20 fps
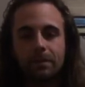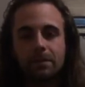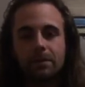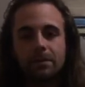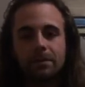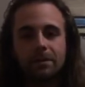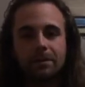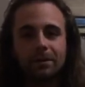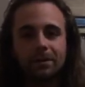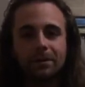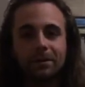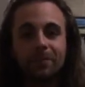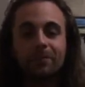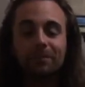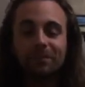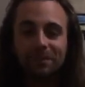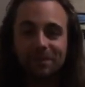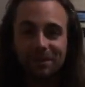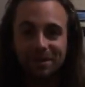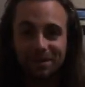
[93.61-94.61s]
So
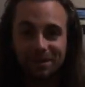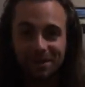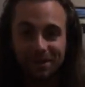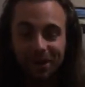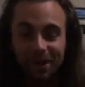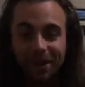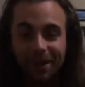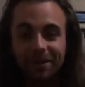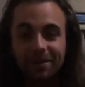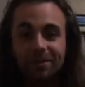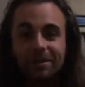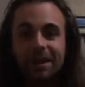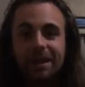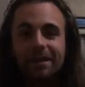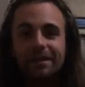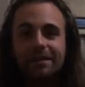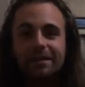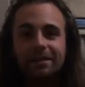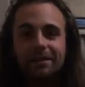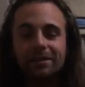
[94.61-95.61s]
starting to
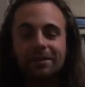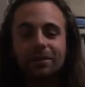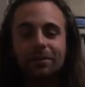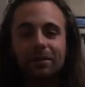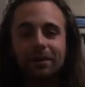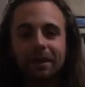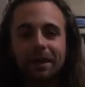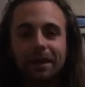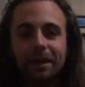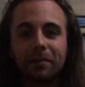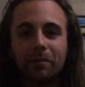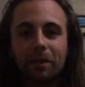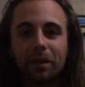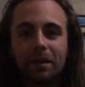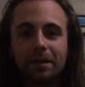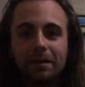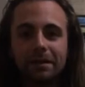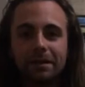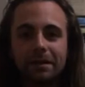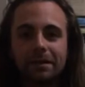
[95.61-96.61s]
date the tall, leggy
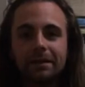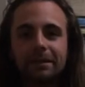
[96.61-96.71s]
blonde,